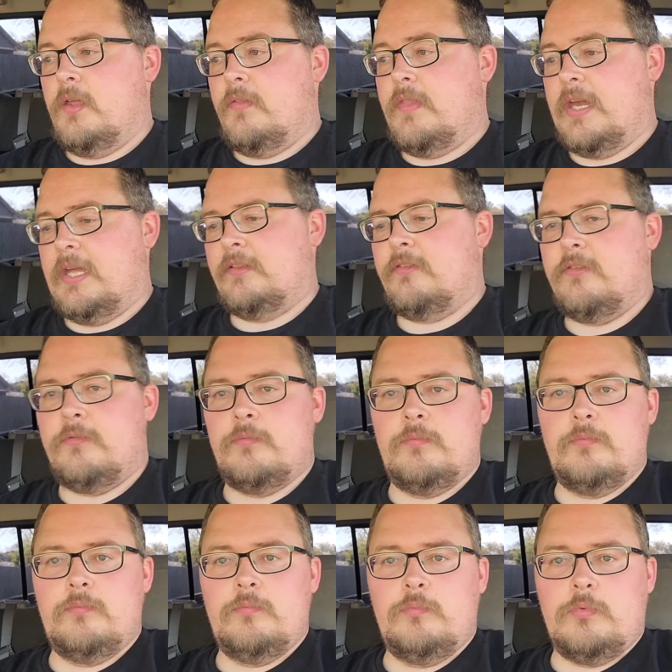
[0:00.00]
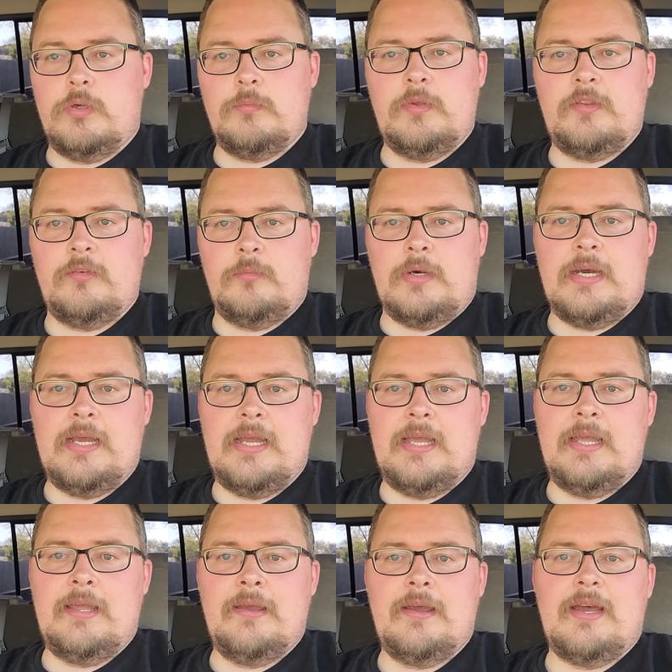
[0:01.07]
That's one reason
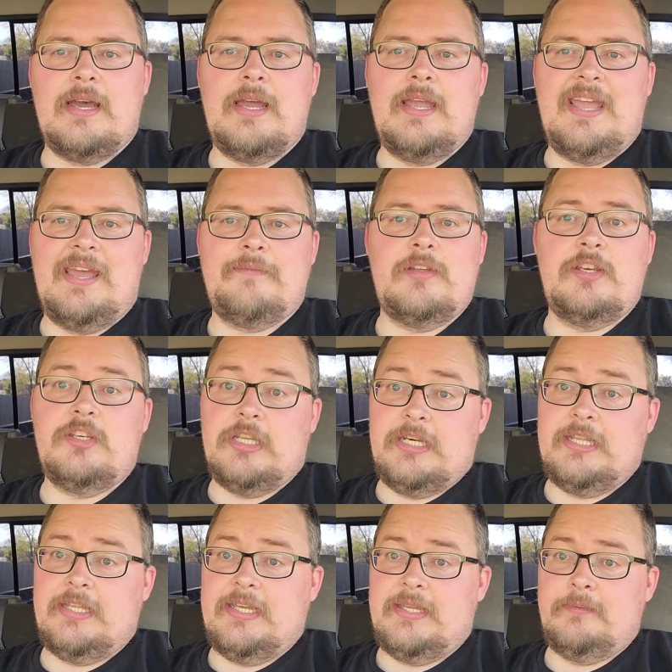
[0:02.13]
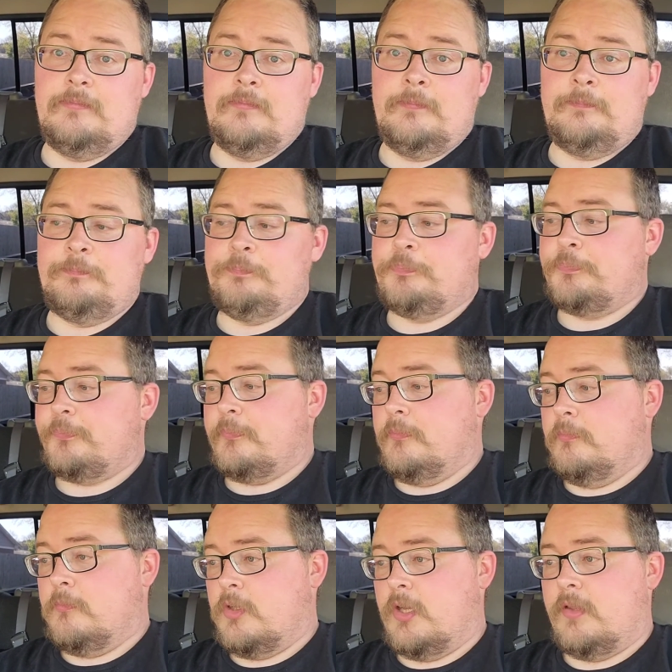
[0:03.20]
why I haven't done it yet.
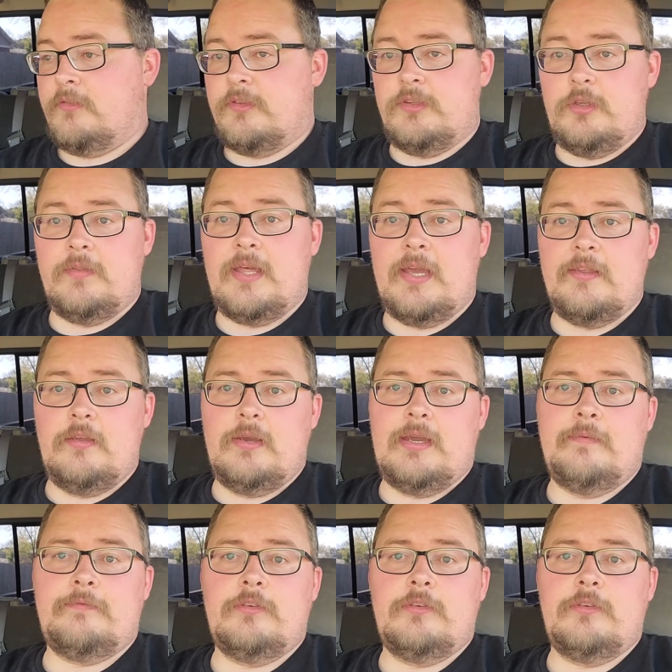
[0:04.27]
Because to do that, you have